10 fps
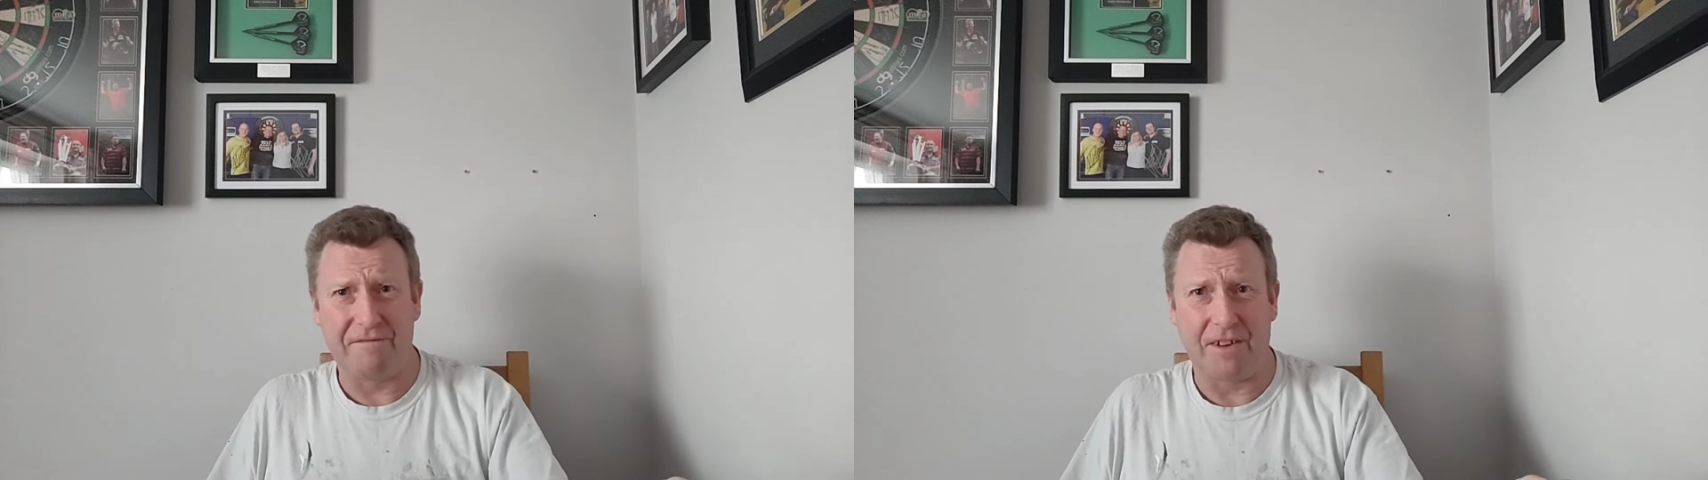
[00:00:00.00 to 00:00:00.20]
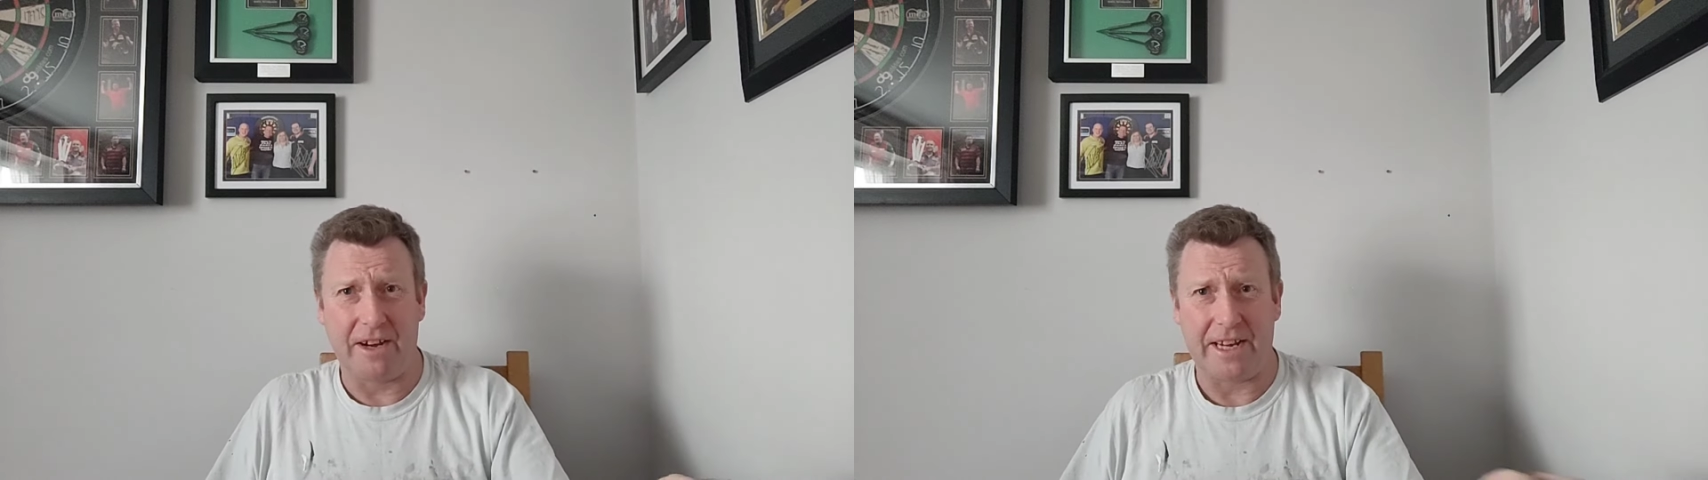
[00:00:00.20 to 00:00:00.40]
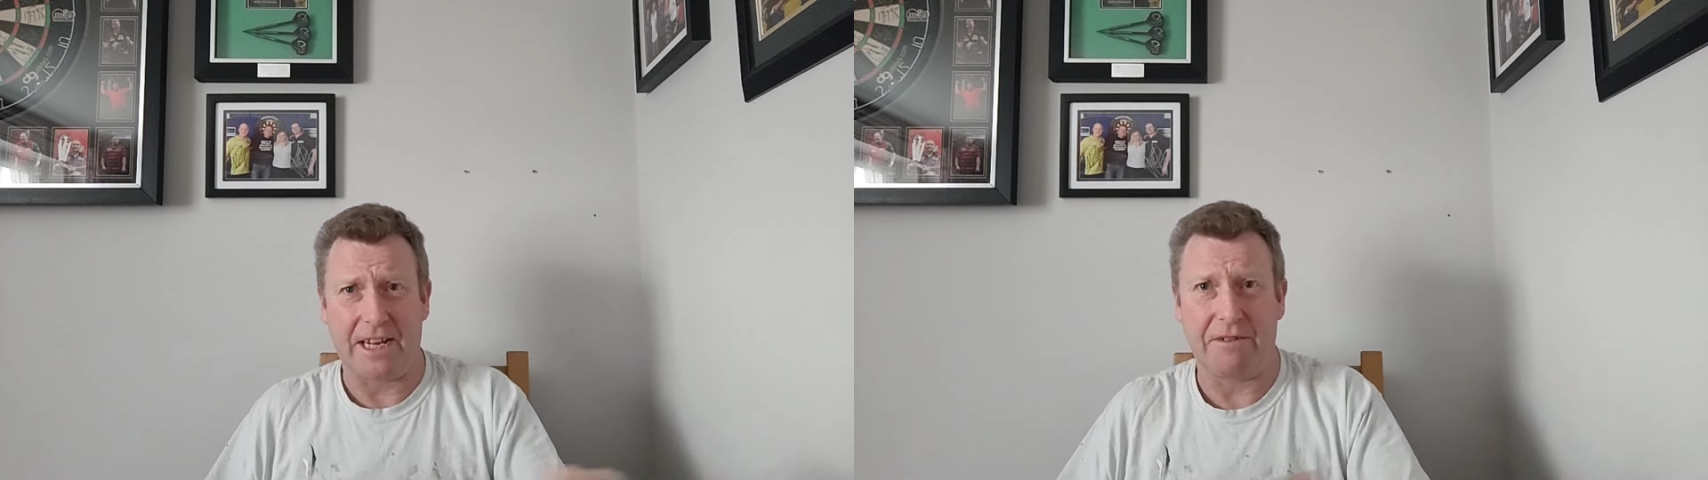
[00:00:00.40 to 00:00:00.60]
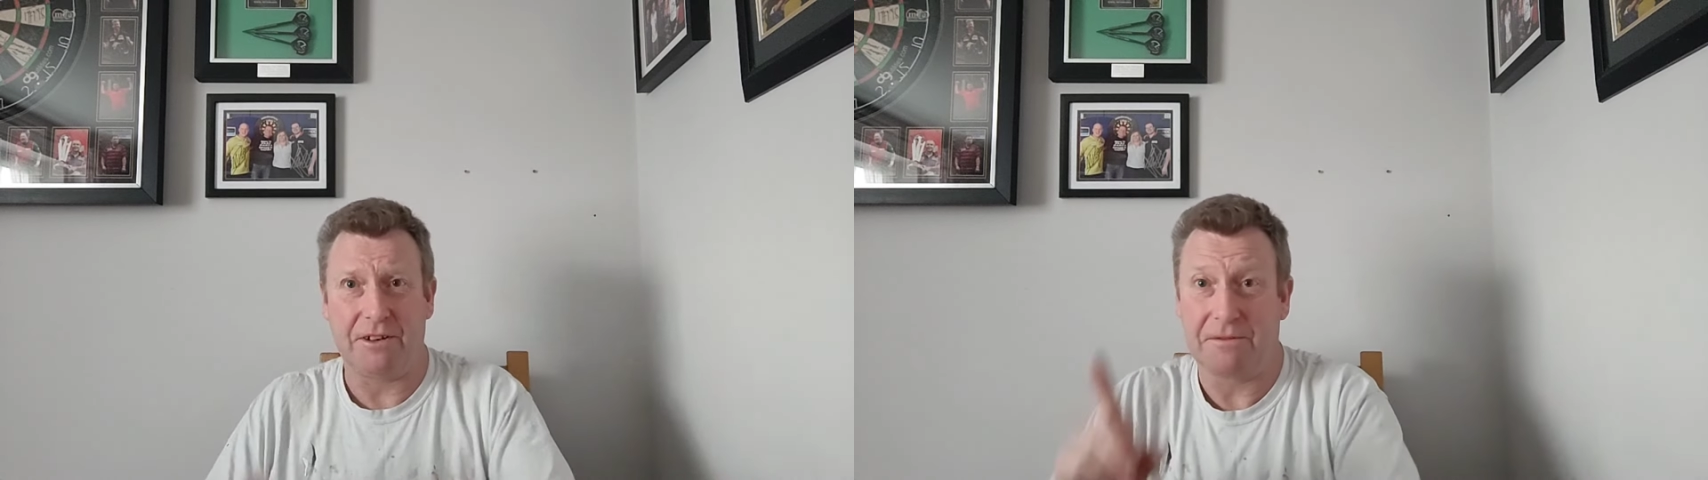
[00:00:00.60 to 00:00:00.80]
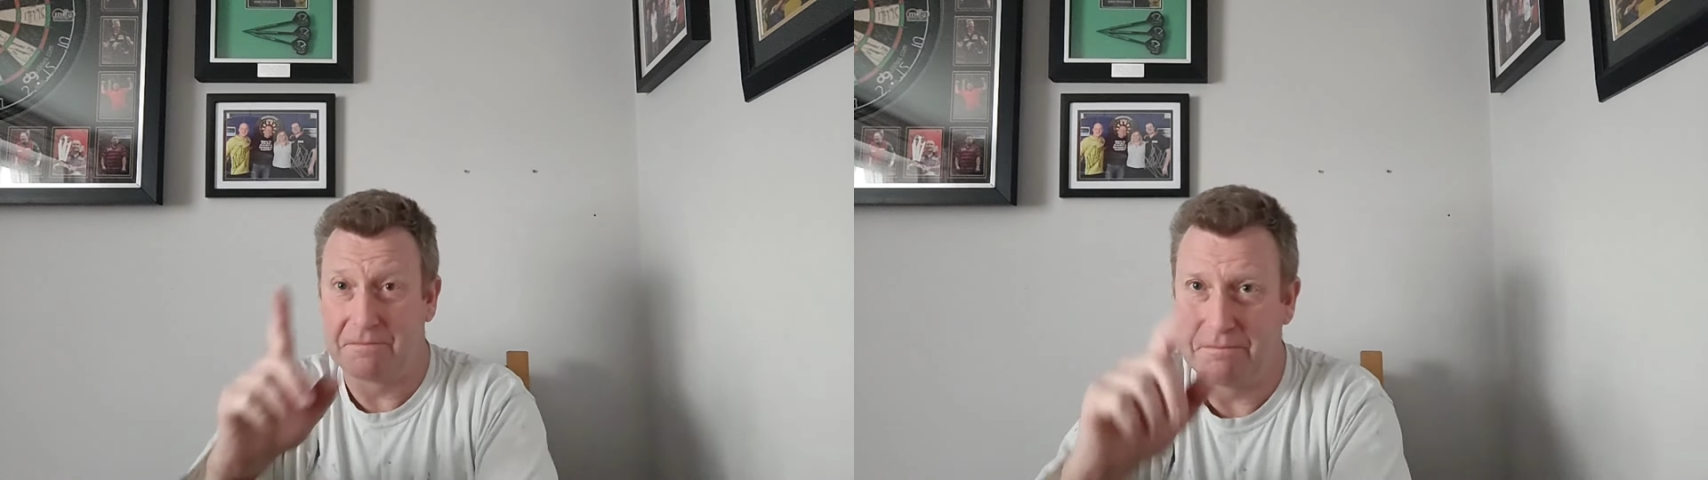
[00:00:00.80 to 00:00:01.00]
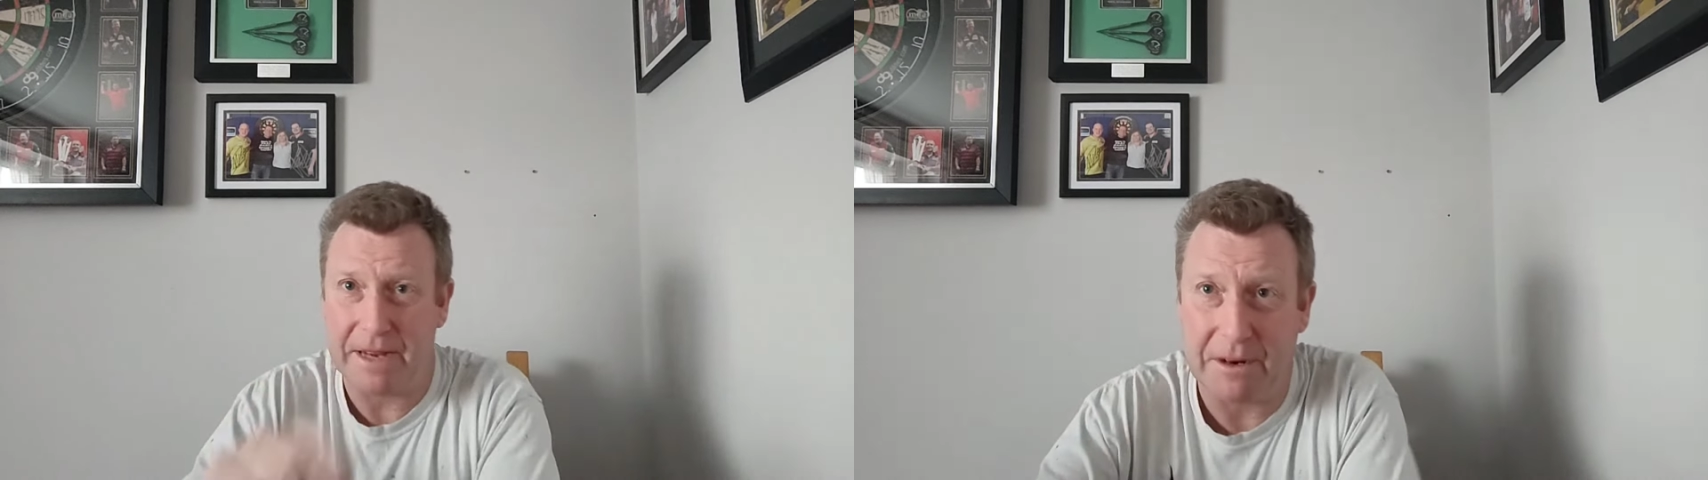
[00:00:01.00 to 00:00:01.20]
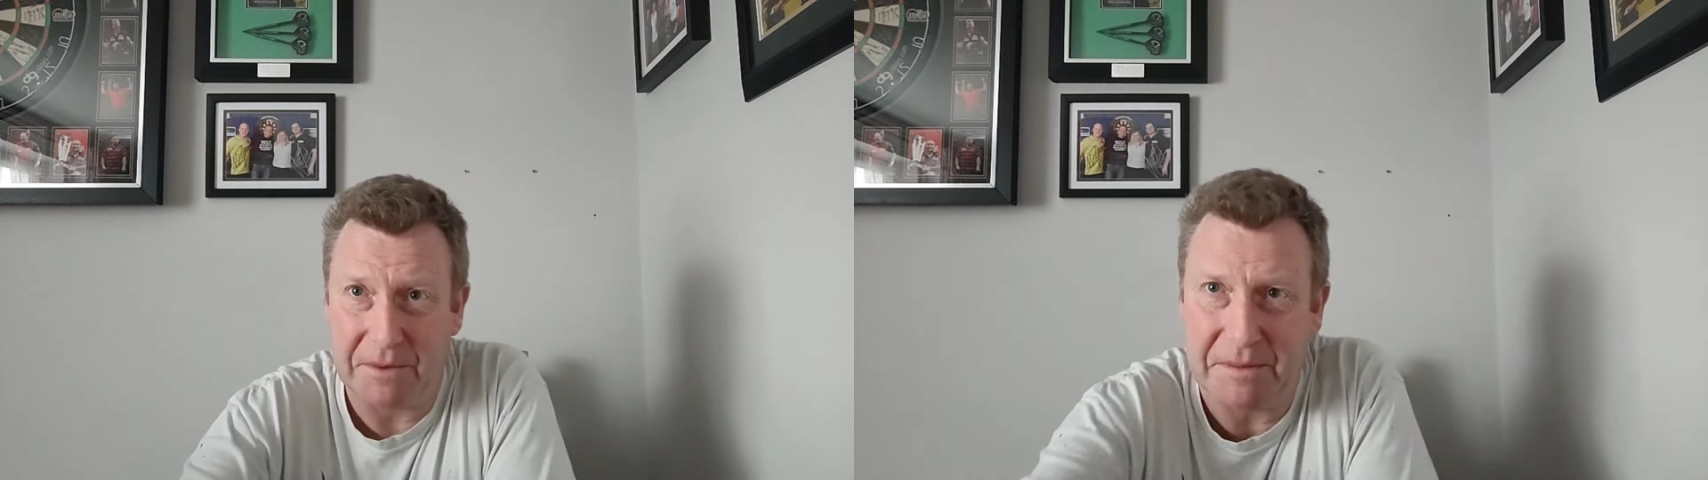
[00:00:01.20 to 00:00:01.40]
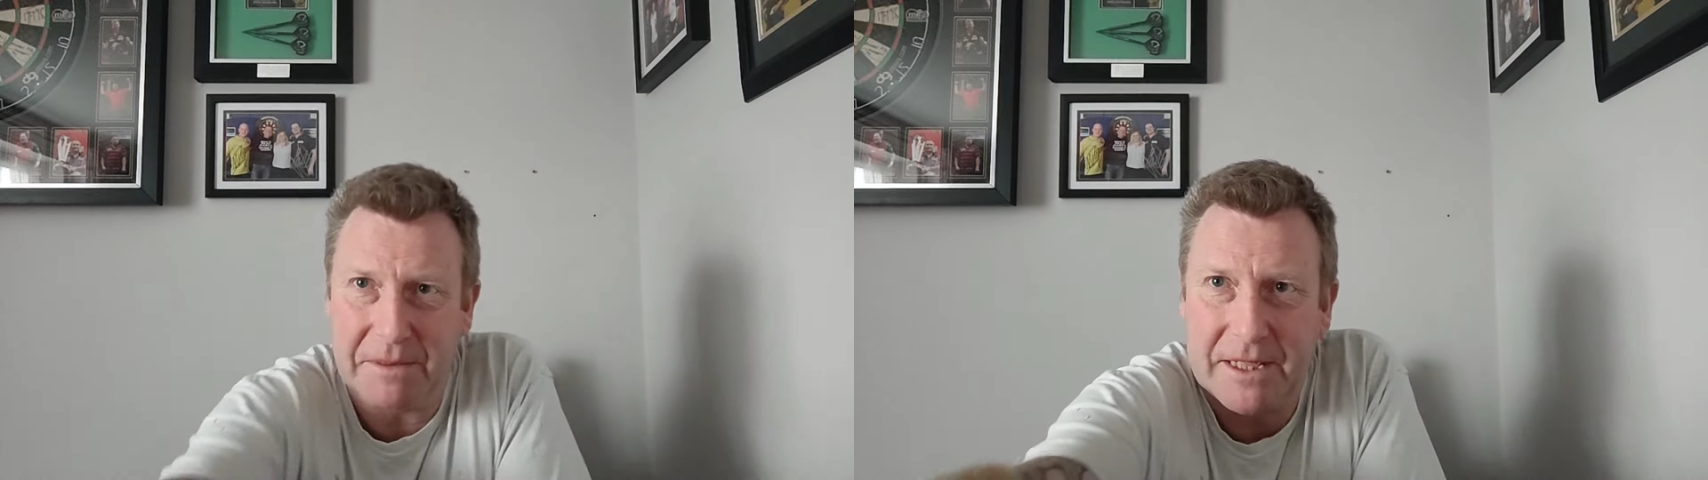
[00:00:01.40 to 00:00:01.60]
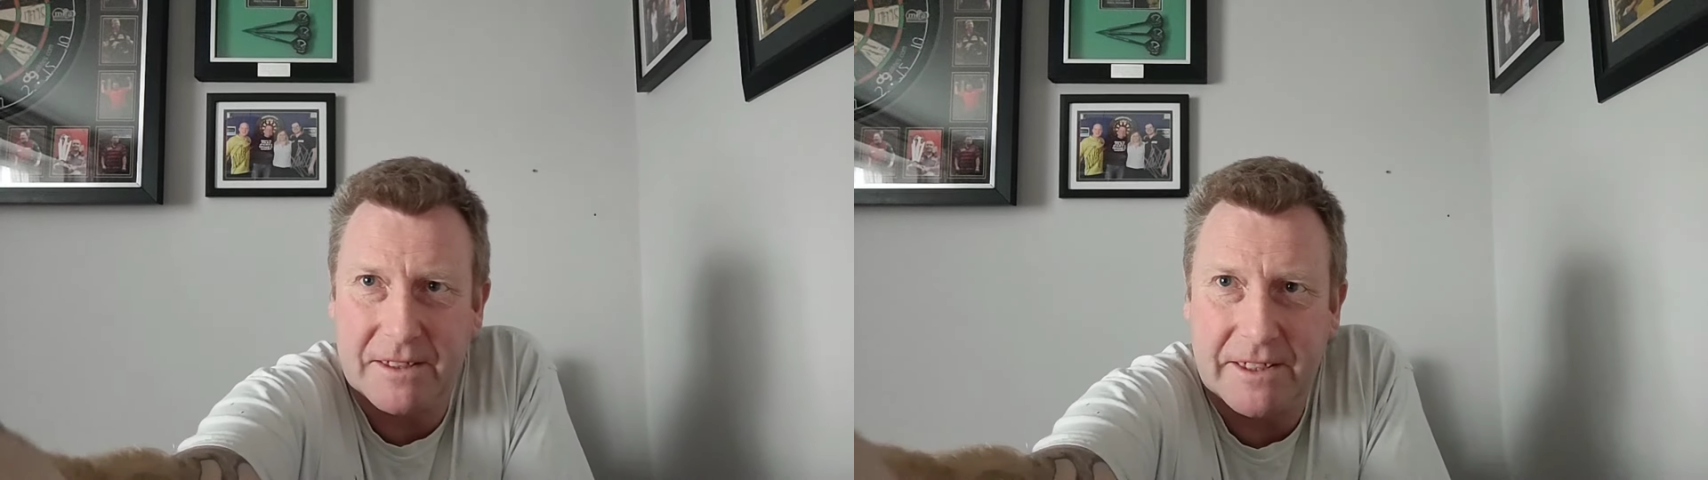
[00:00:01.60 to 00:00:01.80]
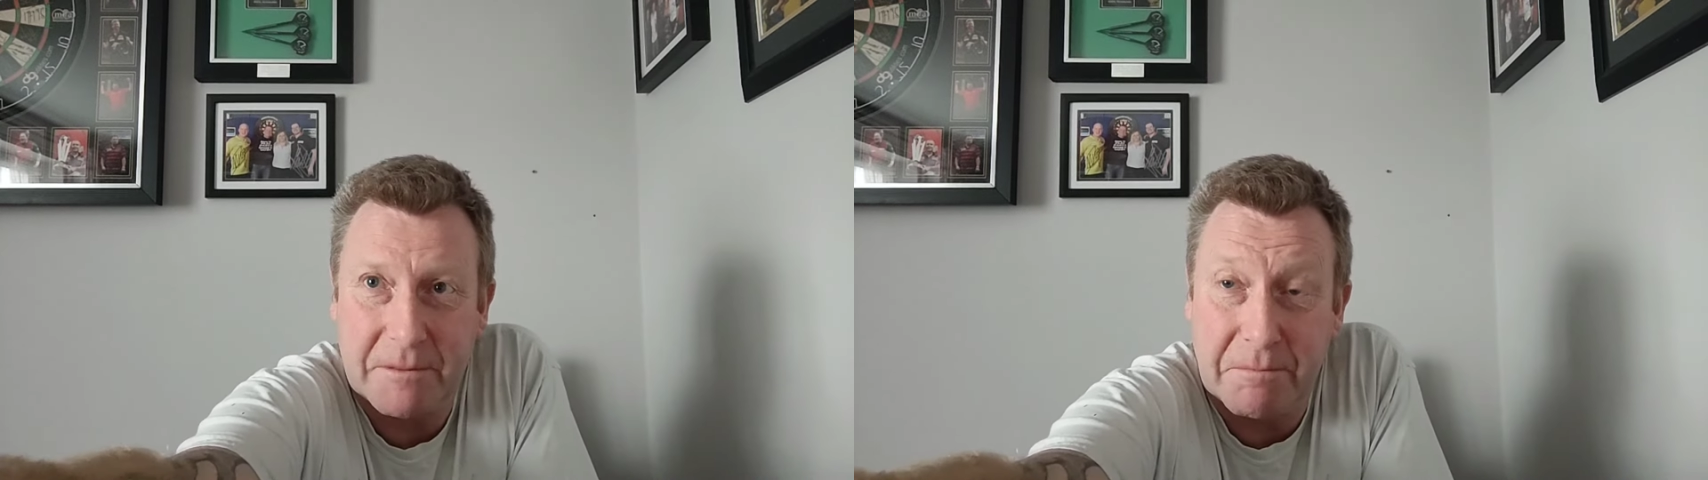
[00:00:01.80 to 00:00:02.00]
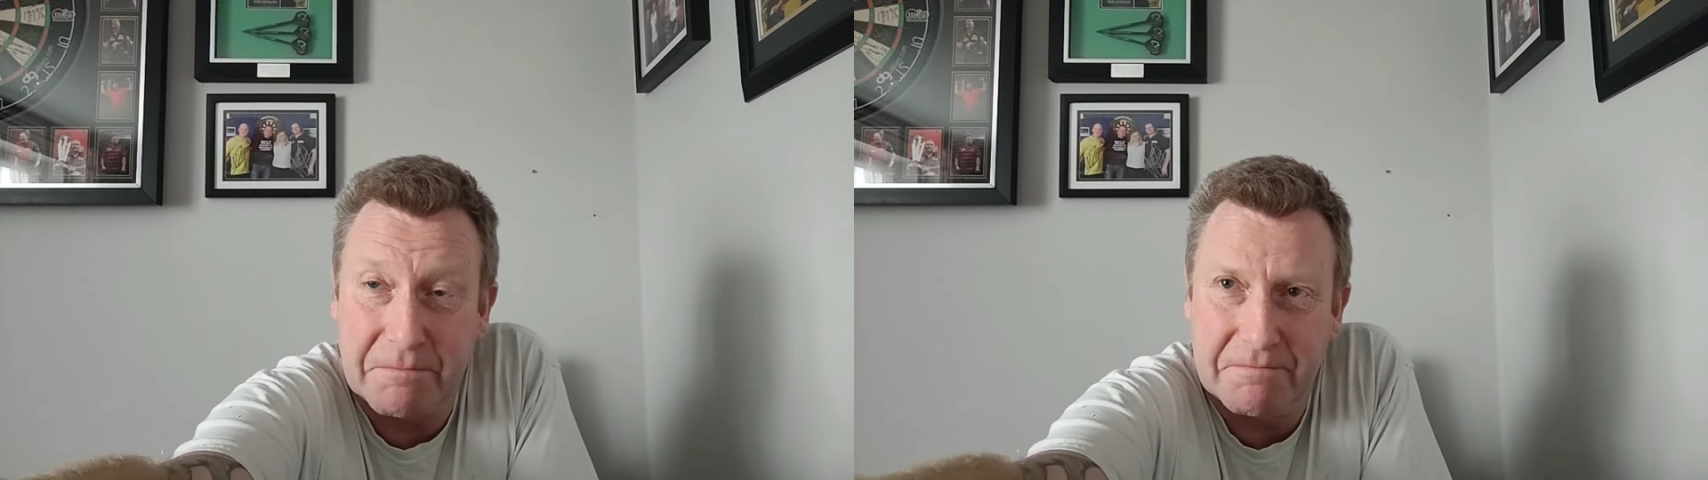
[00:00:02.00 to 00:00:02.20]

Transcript: fire going on. Bear with me. I'm going.